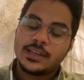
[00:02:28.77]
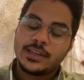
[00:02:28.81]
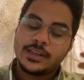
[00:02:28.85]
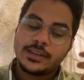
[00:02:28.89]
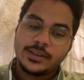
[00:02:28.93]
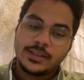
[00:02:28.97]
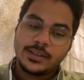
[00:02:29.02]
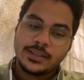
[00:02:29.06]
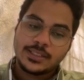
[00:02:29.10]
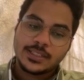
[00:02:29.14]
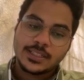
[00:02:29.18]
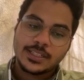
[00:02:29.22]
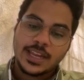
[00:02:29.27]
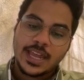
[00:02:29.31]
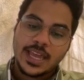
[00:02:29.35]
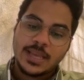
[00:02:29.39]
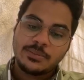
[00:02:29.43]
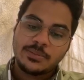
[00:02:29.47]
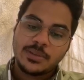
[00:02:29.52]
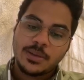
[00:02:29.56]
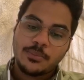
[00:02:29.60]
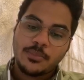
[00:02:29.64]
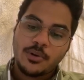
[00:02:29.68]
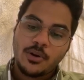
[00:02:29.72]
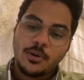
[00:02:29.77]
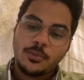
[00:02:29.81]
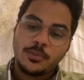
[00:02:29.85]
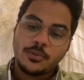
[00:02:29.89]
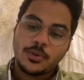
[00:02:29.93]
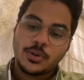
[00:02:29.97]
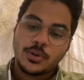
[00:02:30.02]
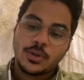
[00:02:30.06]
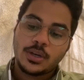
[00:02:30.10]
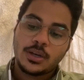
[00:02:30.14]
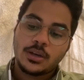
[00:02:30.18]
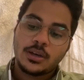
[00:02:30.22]
describes about
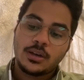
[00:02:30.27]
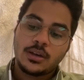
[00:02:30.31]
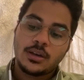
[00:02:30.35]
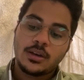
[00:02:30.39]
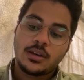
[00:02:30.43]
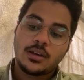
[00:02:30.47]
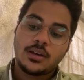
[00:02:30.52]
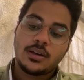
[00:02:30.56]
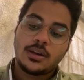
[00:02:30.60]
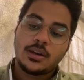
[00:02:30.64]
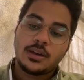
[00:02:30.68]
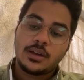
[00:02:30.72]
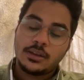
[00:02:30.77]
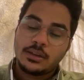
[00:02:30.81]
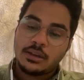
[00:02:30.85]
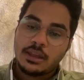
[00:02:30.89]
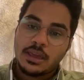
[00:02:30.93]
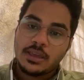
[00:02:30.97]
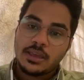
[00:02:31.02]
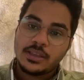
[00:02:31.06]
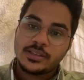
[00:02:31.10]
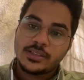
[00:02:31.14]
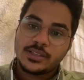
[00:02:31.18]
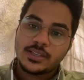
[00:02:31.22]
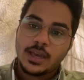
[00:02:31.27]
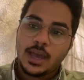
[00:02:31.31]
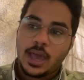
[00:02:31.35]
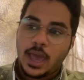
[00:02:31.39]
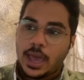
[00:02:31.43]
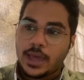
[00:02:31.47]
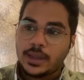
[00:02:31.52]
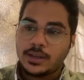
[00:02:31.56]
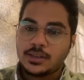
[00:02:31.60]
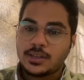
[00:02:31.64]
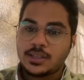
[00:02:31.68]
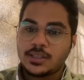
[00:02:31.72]
nature
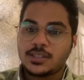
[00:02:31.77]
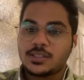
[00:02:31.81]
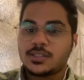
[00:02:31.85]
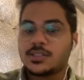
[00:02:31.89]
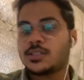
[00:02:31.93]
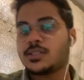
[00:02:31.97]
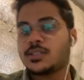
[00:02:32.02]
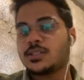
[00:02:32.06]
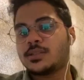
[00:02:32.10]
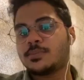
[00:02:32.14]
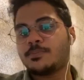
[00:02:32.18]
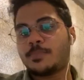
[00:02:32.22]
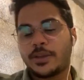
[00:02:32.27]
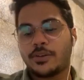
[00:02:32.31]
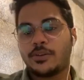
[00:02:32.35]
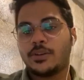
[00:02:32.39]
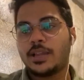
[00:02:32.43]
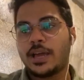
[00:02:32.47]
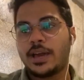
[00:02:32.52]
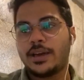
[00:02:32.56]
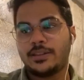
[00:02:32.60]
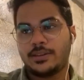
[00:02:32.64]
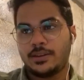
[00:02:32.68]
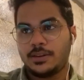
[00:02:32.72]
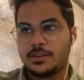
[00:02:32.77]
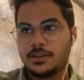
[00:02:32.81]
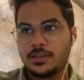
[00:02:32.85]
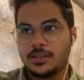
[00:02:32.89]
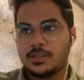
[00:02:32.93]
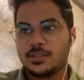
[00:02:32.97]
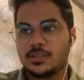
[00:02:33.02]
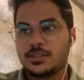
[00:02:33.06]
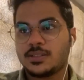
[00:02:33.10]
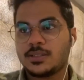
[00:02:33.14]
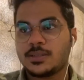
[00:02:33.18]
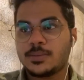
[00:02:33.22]
and its
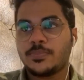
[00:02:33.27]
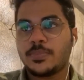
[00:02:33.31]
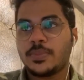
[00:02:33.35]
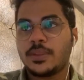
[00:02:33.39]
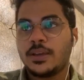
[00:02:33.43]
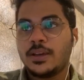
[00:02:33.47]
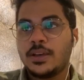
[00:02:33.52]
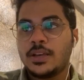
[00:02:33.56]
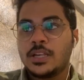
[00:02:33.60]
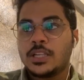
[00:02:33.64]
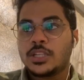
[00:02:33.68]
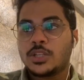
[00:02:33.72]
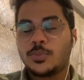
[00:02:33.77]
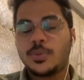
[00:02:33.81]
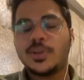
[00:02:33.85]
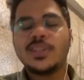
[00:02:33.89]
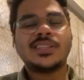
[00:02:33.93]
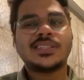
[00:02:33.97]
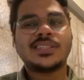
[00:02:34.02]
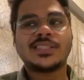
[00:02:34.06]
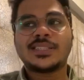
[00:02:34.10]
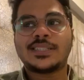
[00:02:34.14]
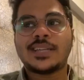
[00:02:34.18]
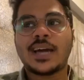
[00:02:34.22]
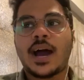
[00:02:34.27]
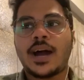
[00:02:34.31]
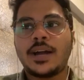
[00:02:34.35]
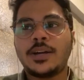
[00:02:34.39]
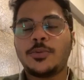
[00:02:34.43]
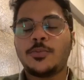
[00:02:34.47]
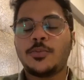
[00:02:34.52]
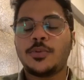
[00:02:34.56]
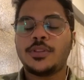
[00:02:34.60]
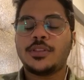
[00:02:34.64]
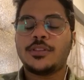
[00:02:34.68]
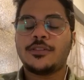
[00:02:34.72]
peculiarities. So we'll
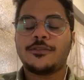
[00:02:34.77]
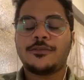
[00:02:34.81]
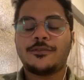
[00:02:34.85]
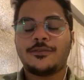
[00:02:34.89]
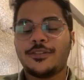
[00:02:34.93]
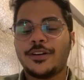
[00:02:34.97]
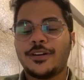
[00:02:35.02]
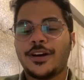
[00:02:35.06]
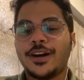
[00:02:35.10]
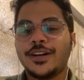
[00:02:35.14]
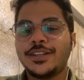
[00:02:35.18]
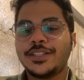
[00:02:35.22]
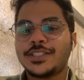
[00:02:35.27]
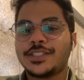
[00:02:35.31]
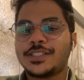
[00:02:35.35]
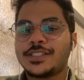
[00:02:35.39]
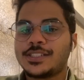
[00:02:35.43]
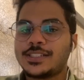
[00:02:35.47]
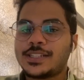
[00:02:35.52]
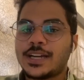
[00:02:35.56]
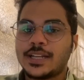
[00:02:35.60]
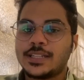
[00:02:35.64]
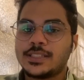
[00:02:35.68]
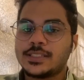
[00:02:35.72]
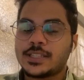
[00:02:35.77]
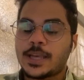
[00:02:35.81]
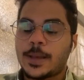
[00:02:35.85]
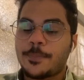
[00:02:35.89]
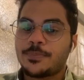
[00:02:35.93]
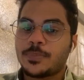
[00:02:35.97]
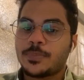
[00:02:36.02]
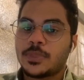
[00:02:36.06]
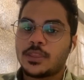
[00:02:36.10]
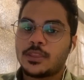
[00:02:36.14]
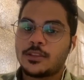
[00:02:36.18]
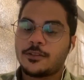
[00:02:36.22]
start with the first stanza.
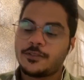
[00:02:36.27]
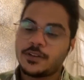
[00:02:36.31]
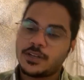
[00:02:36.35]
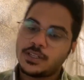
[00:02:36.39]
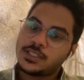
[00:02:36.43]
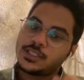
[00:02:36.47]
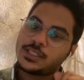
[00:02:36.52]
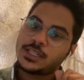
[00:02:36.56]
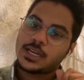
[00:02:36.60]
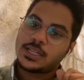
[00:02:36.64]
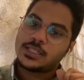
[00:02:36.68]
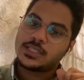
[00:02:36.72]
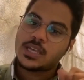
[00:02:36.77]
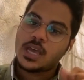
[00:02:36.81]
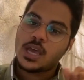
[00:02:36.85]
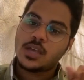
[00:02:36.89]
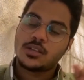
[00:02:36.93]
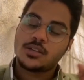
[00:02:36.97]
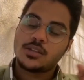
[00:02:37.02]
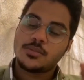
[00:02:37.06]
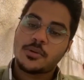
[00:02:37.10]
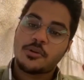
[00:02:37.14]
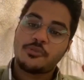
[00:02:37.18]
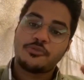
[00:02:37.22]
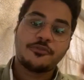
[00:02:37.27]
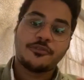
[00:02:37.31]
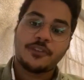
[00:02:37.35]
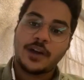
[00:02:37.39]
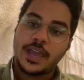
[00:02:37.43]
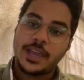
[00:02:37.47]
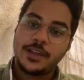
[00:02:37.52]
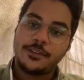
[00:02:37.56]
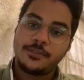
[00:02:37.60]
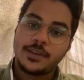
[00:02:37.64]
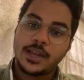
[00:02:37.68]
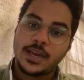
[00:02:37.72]
The first stanza is about
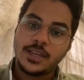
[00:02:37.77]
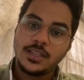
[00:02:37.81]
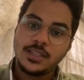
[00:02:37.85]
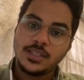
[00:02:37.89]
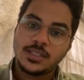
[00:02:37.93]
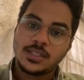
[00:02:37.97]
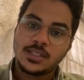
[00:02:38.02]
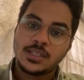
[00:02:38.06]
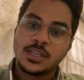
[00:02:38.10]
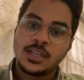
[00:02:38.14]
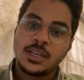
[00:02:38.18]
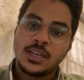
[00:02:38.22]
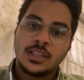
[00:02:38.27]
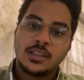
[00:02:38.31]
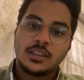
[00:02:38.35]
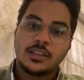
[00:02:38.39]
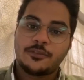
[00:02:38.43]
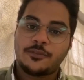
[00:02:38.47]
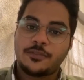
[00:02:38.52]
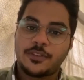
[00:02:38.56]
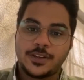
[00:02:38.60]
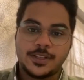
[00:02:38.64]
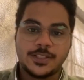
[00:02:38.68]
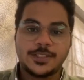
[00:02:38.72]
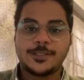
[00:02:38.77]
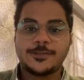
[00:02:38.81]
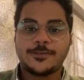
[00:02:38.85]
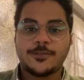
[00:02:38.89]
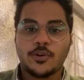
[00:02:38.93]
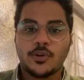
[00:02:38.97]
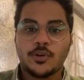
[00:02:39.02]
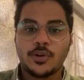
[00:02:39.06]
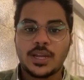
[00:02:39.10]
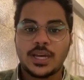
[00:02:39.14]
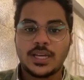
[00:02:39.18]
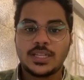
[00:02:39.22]
5 lines. The first
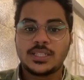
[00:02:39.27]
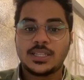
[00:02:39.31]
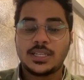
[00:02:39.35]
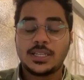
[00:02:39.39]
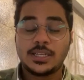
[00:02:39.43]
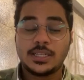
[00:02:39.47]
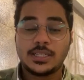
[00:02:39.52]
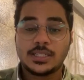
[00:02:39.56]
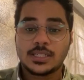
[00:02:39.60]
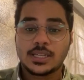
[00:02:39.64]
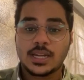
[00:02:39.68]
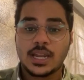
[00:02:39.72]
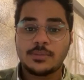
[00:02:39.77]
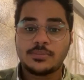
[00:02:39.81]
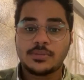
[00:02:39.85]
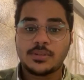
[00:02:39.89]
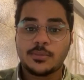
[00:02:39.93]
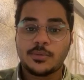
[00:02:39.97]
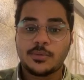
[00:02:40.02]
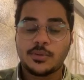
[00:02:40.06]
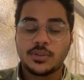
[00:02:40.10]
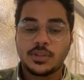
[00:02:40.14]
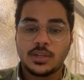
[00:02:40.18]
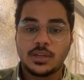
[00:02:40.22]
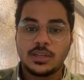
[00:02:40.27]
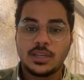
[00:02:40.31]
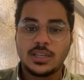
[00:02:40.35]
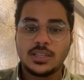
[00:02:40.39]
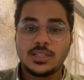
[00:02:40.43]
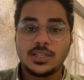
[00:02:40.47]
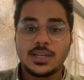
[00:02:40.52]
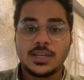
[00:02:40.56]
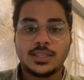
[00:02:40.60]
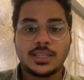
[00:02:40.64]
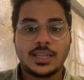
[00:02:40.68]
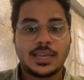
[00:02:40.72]
4 lines he describes about the
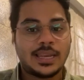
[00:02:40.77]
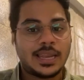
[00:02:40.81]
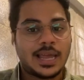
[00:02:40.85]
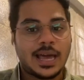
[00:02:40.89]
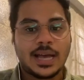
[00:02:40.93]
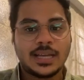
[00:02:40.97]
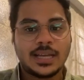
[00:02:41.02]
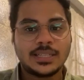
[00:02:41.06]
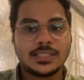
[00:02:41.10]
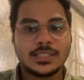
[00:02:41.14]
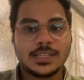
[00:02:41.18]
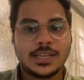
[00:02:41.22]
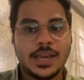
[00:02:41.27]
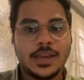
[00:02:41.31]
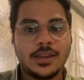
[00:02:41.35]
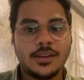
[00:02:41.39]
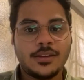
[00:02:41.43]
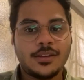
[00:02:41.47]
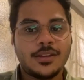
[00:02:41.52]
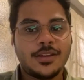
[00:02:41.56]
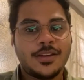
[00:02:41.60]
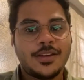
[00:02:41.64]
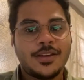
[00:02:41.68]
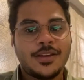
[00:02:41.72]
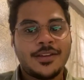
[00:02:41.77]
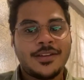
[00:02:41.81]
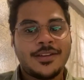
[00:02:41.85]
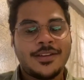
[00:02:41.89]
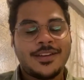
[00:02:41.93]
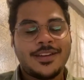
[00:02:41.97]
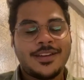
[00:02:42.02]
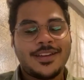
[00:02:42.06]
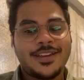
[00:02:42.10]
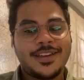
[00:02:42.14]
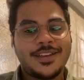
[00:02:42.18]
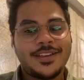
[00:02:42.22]
nature, and the last line
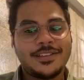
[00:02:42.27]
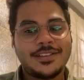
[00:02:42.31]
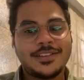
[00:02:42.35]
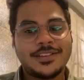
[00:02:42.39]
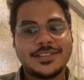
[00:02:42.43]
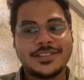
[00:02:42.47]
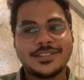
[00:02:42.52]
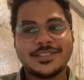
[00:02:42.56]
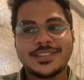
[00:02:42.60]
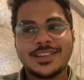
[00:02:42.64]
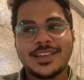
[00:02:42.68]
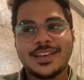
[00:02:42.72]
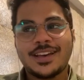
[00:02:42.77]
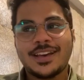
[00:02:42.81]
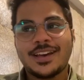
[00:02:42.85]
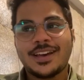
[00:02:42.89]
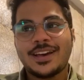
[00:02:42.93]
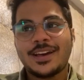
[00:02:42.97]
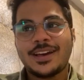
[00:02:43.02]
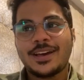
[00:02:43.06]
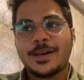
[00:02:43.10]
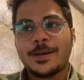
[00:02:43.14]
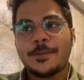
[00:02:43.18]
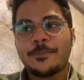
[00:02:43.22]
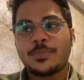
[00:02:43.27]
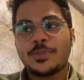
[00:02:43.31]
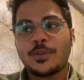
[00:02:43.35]
is Meri